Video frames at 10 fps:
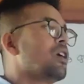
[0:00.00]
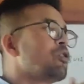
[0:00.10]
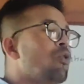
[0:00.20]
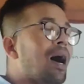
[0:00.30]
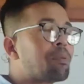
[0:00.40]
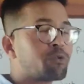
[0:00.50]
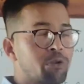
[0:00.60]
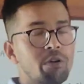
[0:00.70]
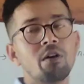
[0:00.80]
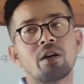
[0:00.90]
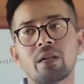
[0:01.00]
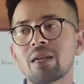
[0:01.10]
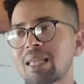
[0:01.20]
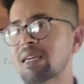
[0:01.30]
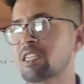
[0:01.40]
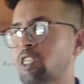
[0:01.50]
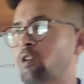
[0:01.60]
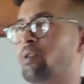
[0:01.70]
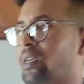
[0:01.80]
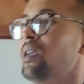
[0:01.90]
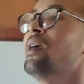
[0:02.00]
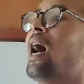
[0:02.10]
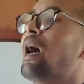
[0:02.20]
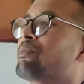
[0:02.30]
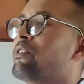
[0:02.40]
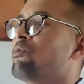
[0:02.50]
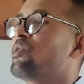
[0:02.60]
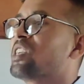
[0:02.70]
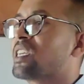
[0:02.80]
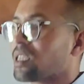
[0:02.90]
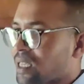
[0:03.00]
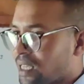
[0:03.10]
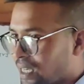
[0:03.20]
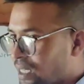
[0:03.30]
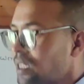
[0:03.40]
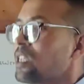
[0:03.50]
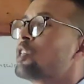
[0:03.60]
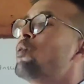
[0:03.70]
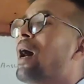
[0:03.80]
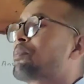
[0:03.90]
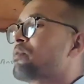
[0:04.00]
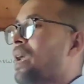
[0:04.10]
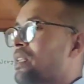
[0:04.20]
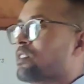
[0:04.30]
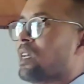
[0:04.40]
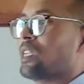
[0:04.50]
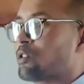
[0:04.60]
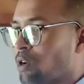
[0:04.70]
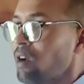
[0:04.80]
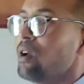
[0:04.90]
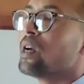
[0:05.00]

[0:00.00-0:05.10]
you have to read that story. After reading it, you have to answer. So